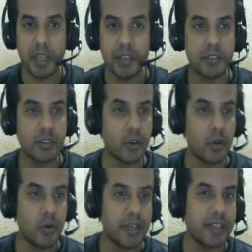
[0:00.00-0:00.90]

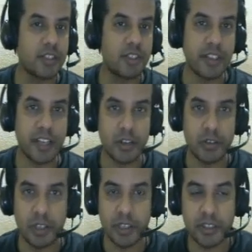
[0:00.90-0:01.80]
so let's check
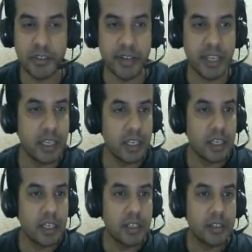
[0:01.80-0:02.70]
out on the screen.
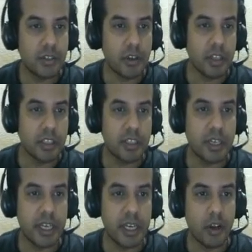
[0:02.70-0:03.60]
So on the
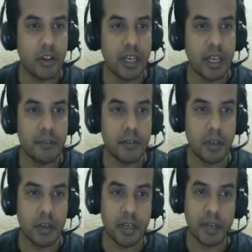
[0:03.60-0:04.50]
screen on the
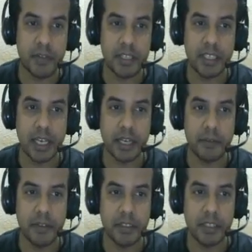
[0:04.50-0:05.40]
left hand side,
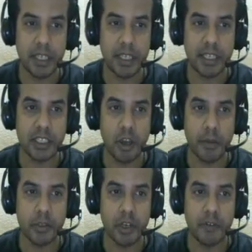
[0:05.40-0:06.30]
if you'll see, there is an
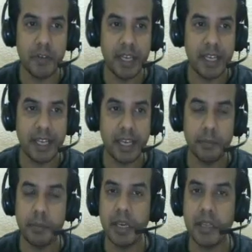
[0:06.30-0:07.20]
option of
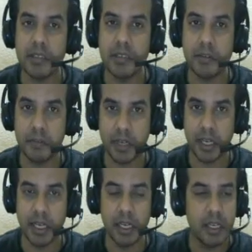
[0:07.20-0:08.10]
campaigns,
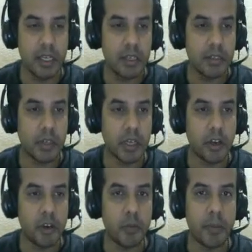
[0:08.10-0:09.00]
right? So in
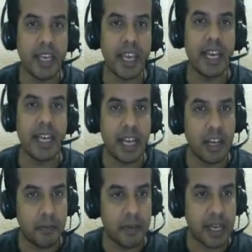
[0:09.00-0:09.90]
order to make any
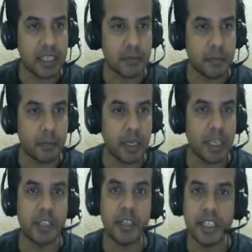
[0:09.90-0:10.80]
kind of ads, be
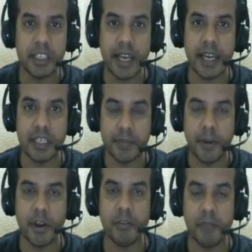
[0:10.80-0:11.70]
it text ad,
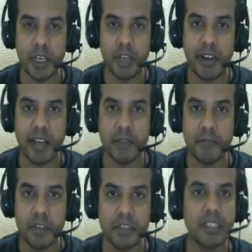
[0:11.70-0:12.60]
display or a video ad, the
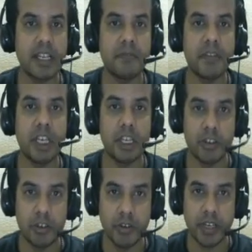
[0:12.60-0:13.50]
first thing that we need to
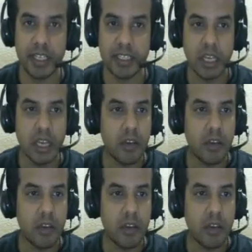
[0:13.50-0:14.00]
do is